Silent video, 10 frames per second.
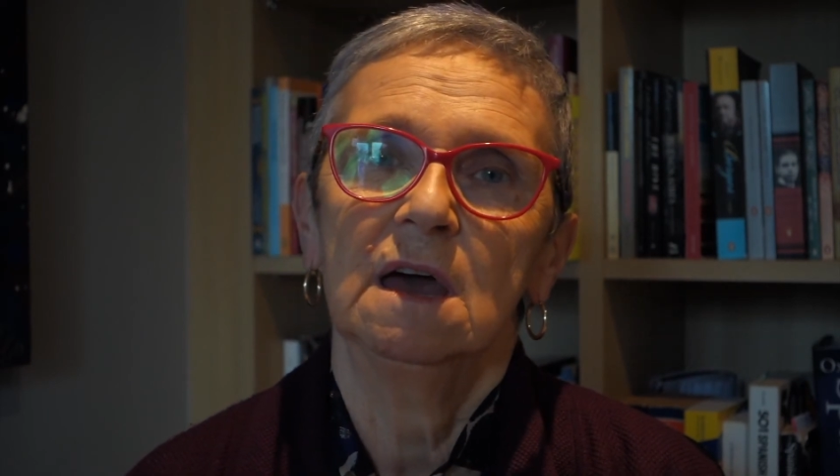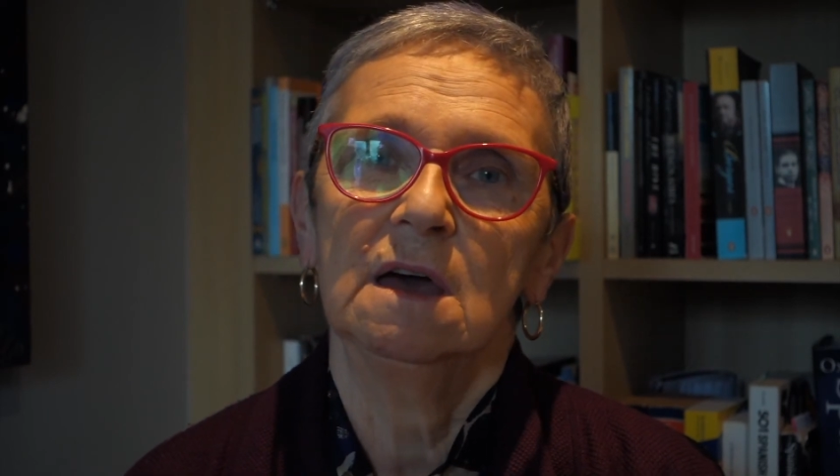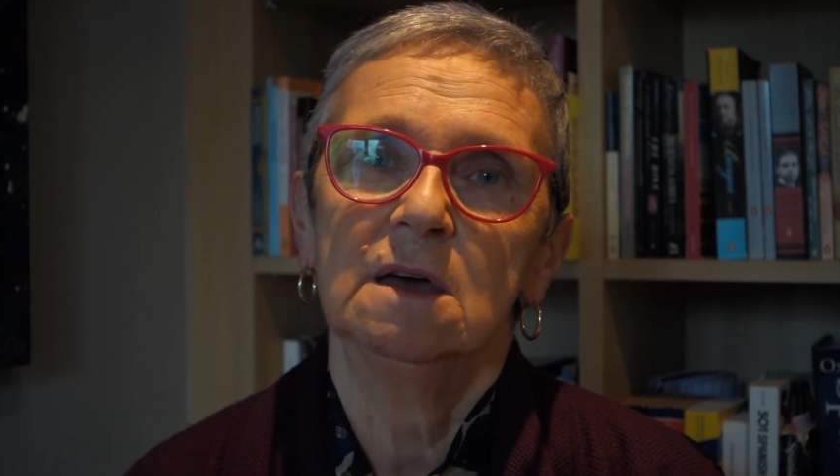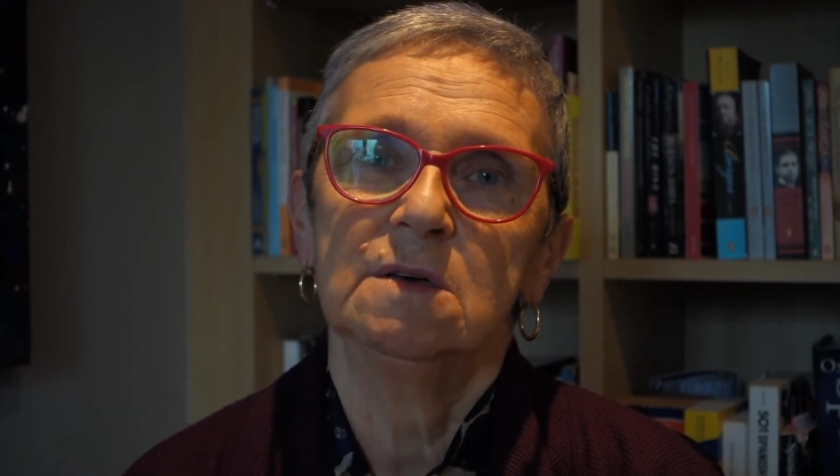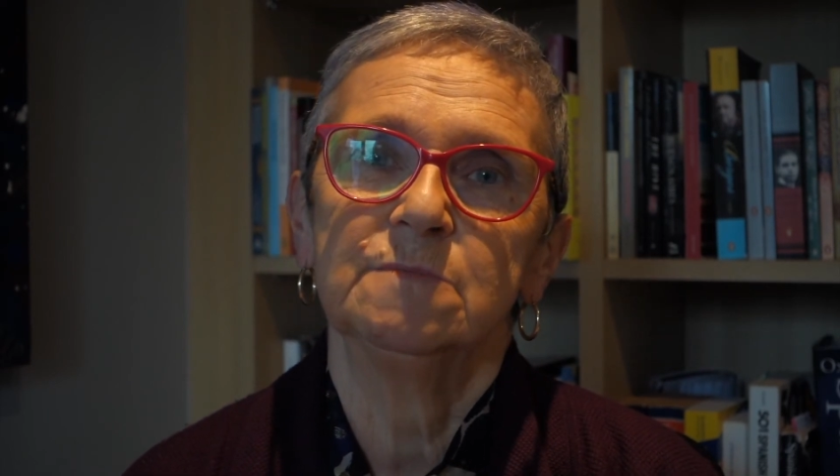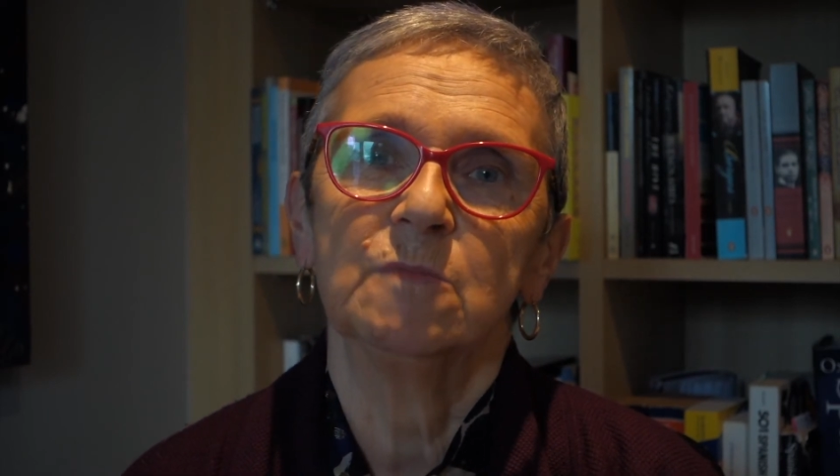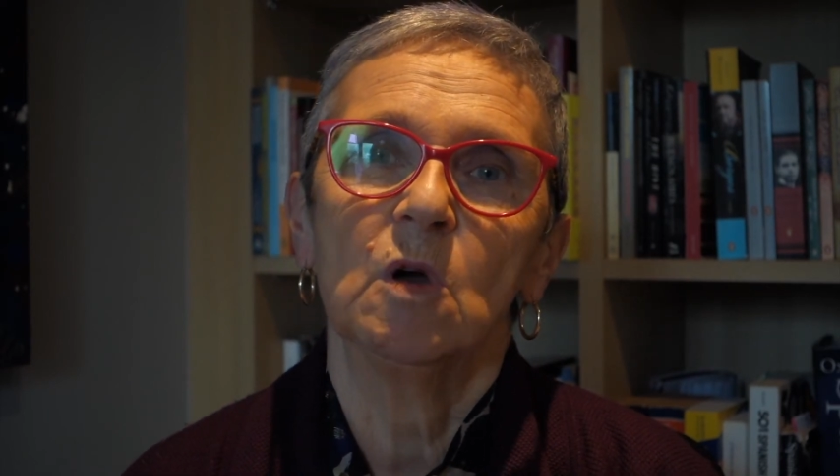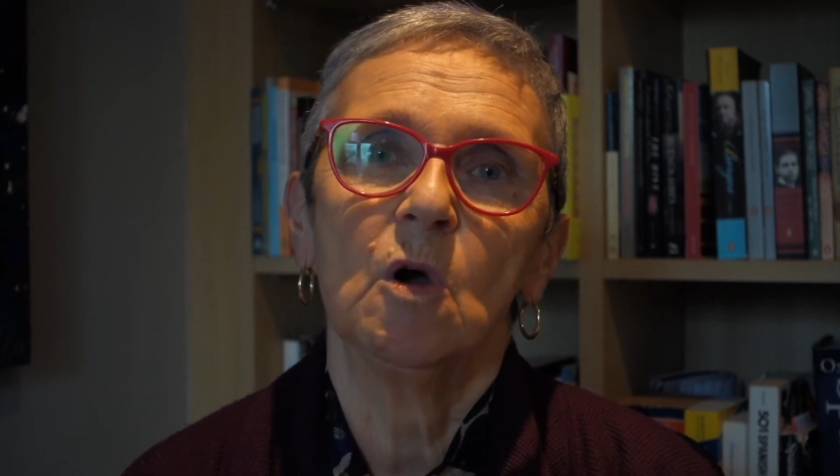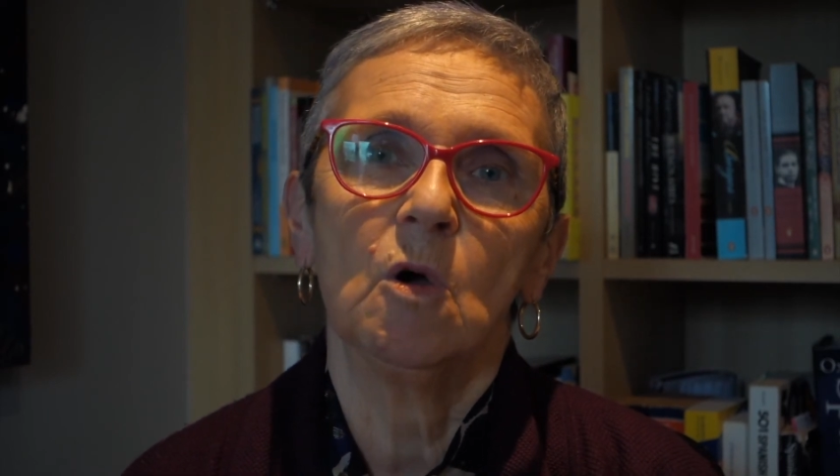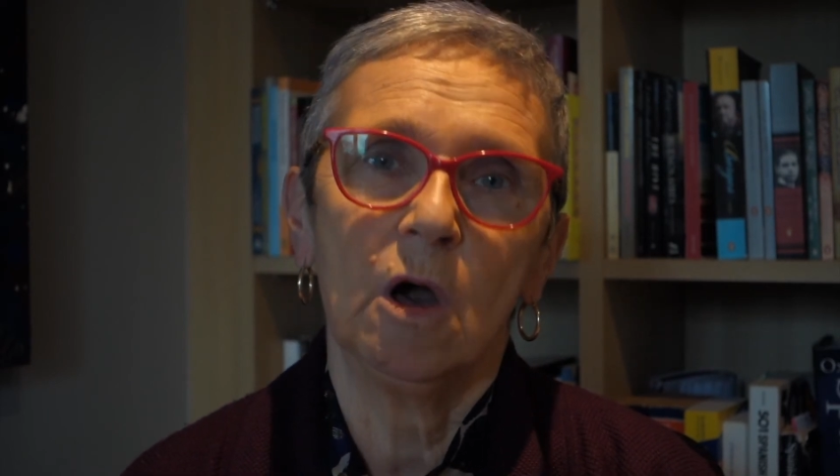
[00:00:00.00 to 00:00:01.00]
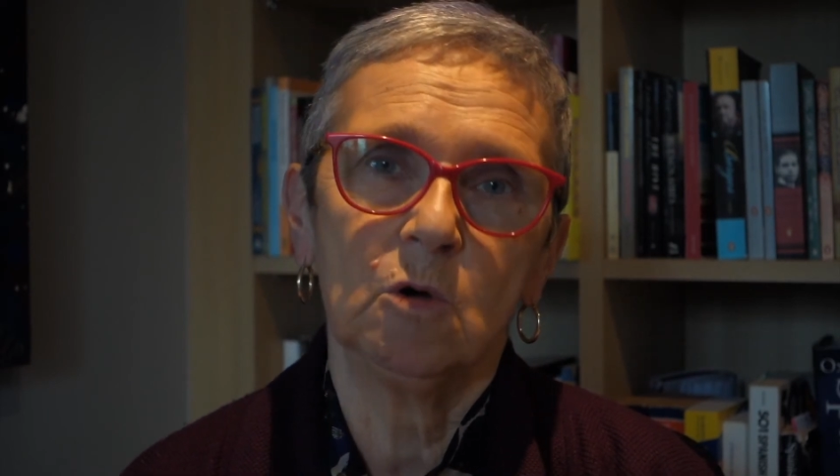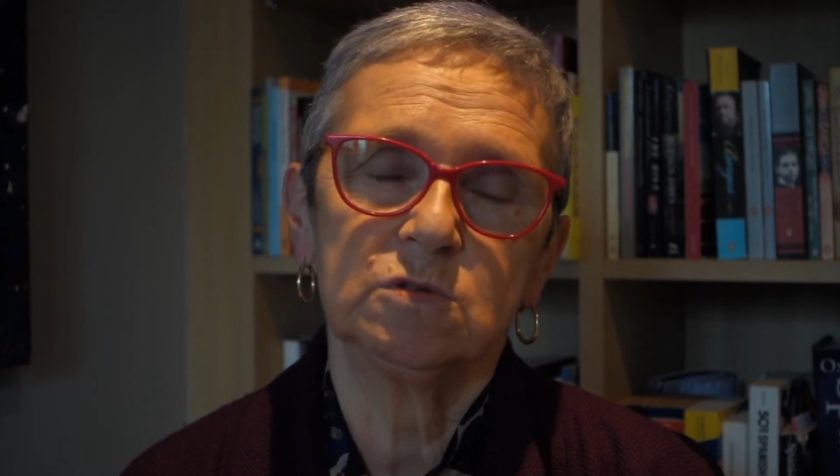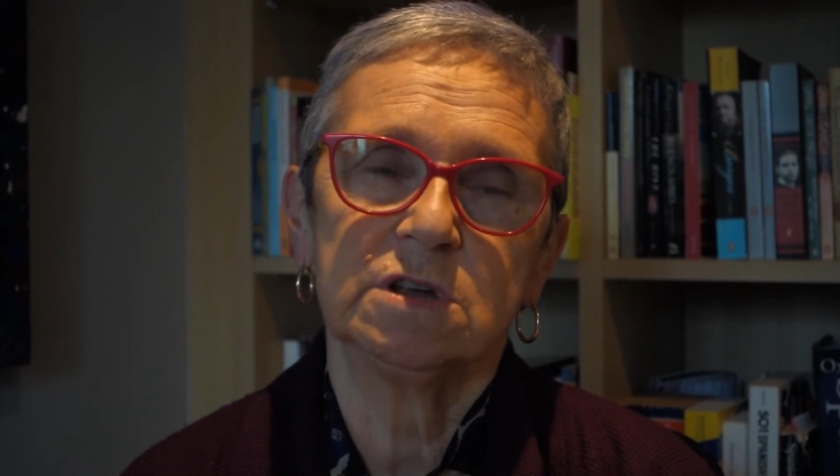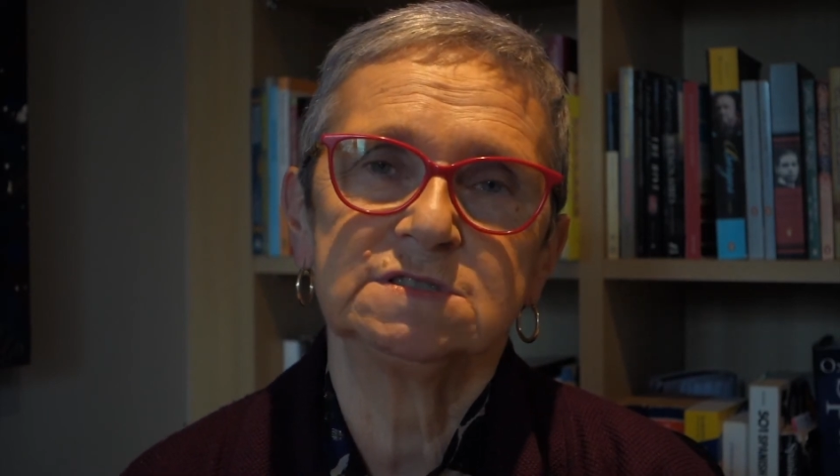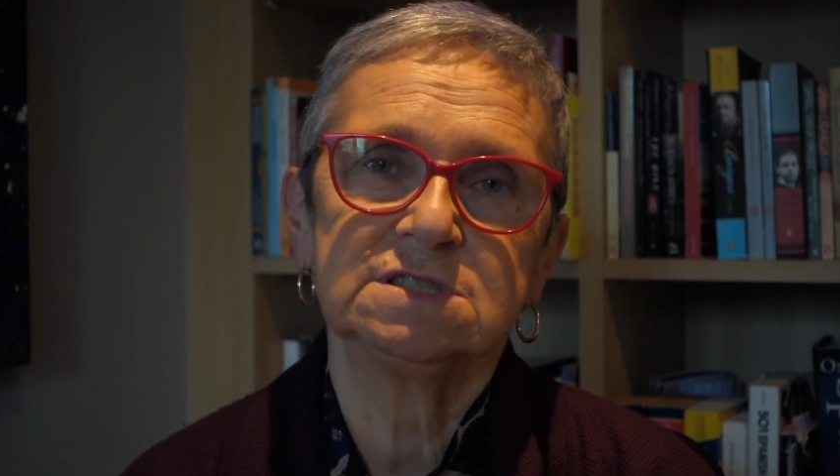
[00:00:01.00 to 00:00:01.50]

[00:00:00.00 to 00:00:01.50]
um, or hold our